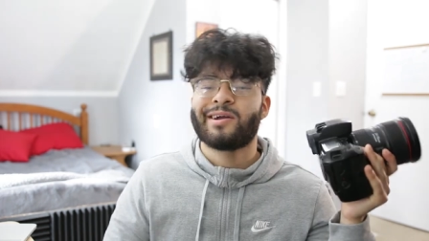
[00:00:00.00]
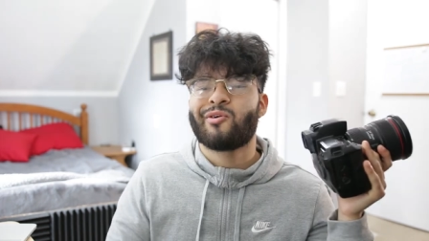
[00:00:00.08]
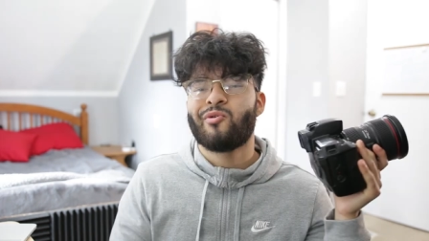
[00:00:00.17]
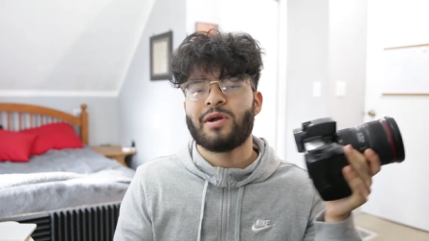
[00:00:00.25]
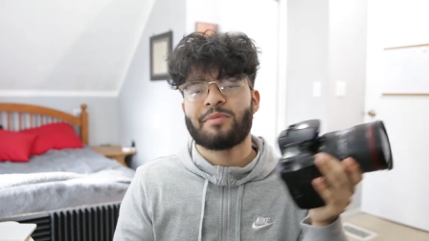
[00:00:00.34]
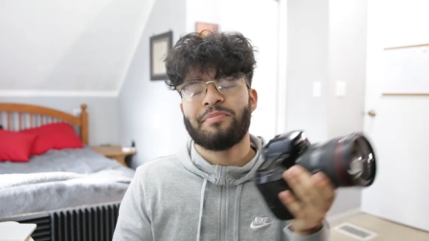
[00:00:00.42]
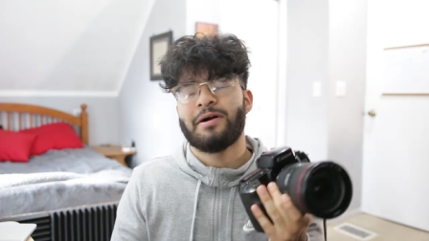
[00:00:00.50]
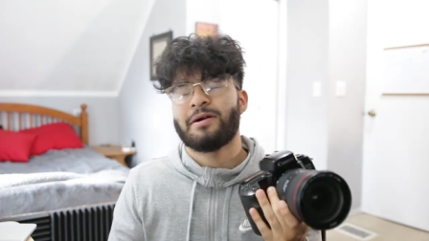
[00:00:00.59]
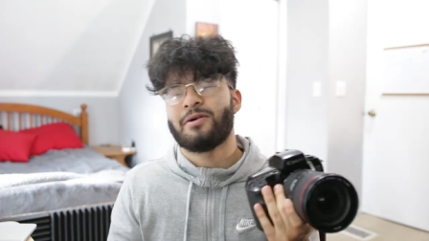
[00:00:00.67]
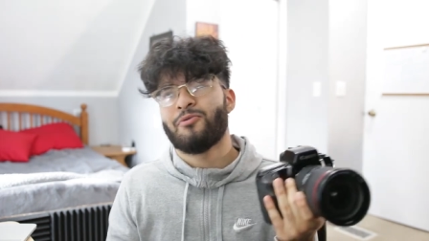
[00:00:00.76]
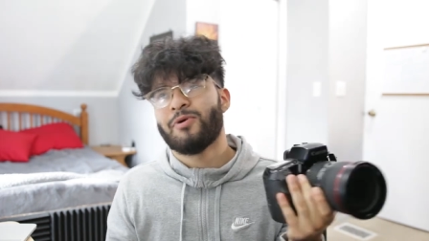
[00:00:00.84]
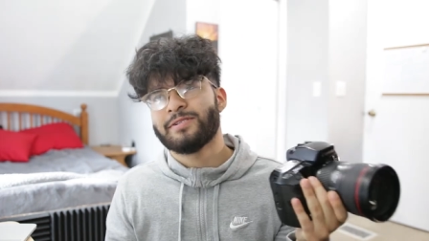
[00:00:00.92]
Quick
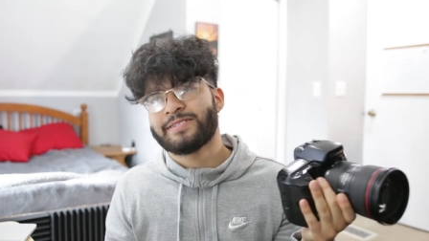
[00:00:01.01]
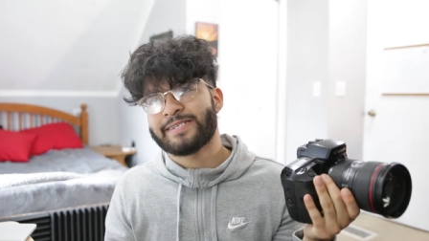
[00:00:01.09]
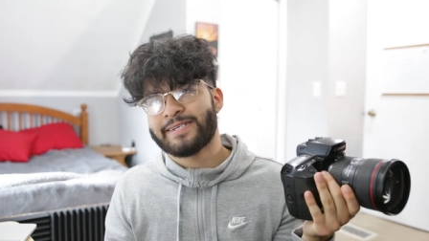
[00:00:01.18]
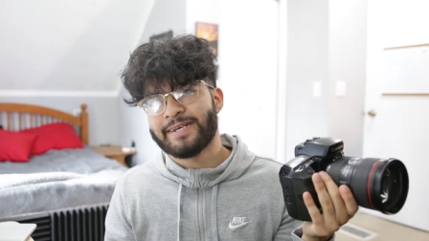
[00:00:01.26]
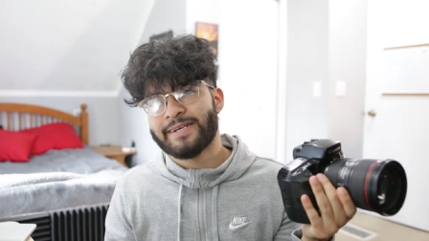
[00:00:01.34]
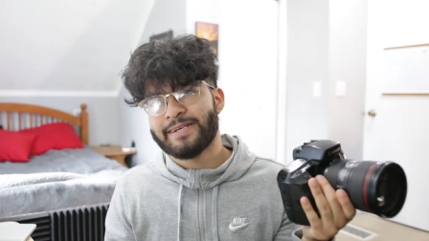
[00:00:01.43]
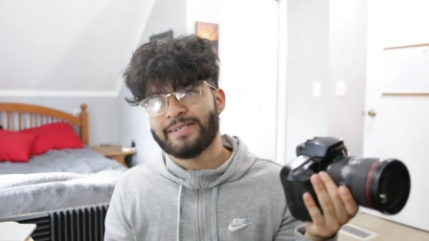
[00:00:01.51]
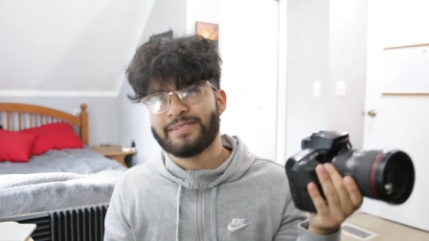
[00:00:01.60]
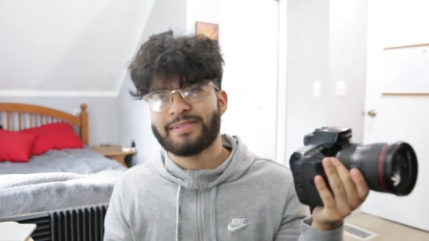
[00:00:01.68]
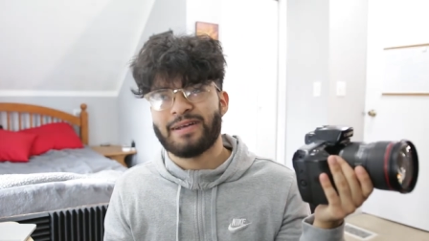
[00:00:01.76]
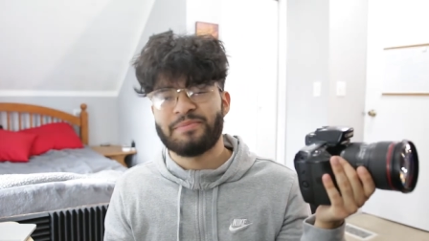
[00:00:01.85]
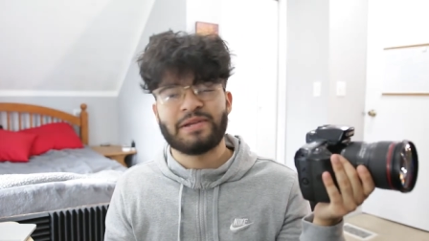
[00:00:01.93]
plug once again,
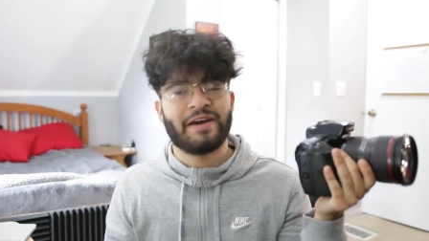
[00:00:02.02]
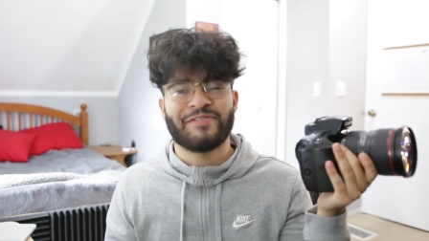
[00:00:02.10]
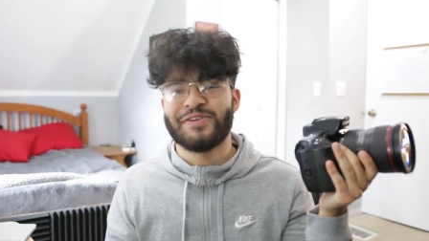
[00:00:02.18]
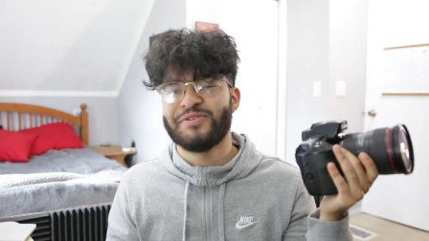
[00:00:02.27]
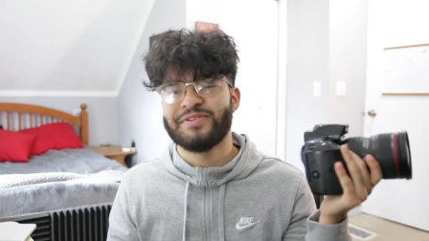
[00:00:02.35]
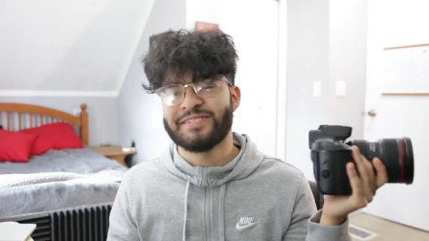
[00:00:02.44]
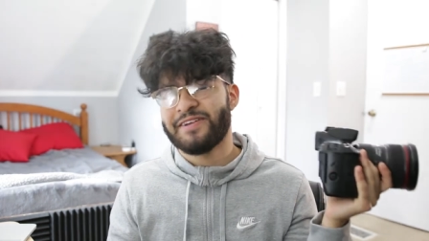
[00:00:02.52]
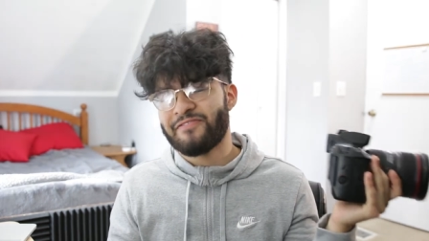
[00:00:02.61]
I'm gonna have to do this